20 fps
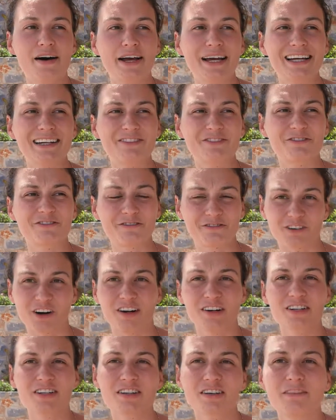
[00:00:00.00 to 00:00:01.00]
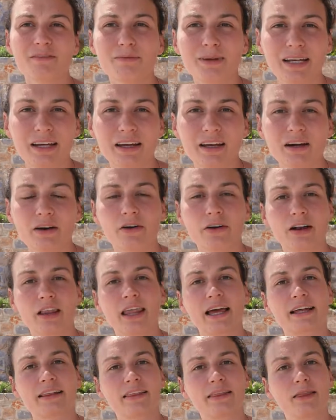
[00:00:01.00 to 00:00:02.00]
in front of me, or
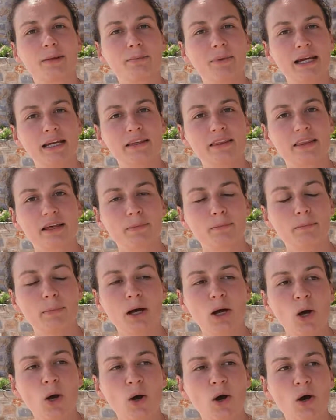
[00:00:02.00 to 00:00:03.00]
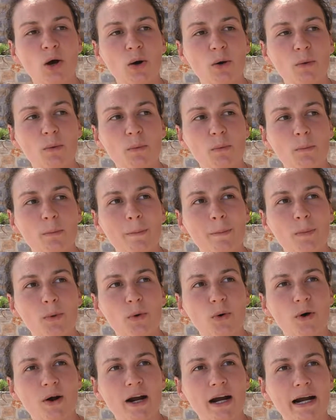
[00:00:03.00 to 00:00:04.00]
like make them
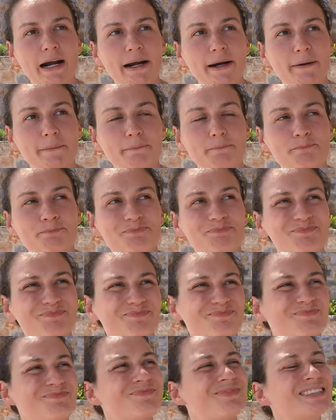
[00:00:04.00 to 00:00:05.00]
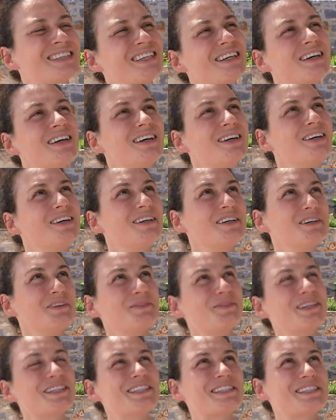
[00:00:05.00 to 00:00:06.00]
more,
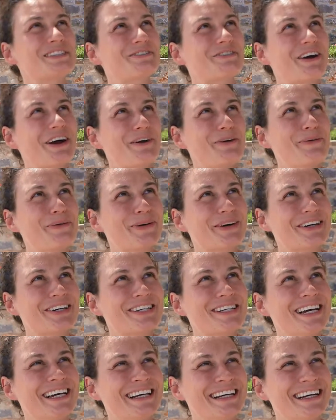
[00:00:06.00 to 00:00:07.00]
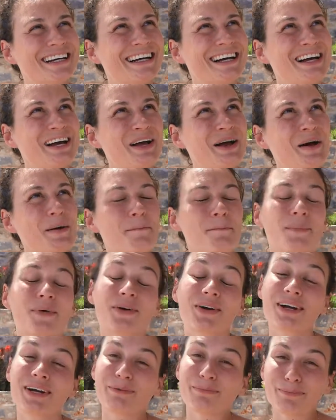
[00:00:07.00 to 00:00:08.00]
what's the right word,
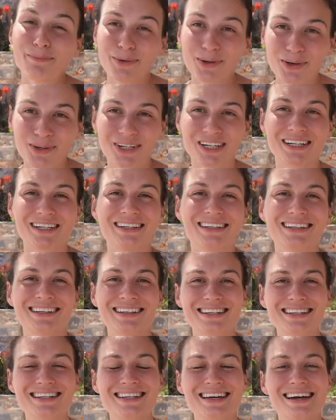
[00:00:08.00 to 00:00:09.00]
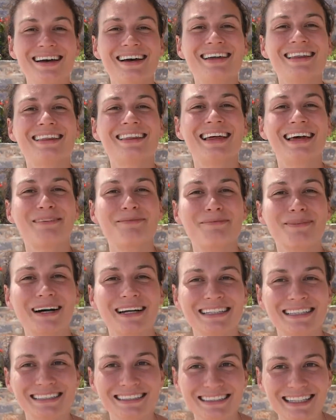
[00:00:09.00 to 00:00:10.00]
more important than
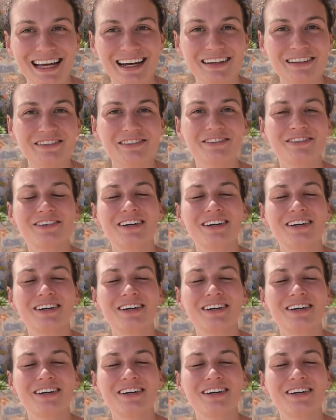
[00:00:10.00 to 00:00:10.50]
myself,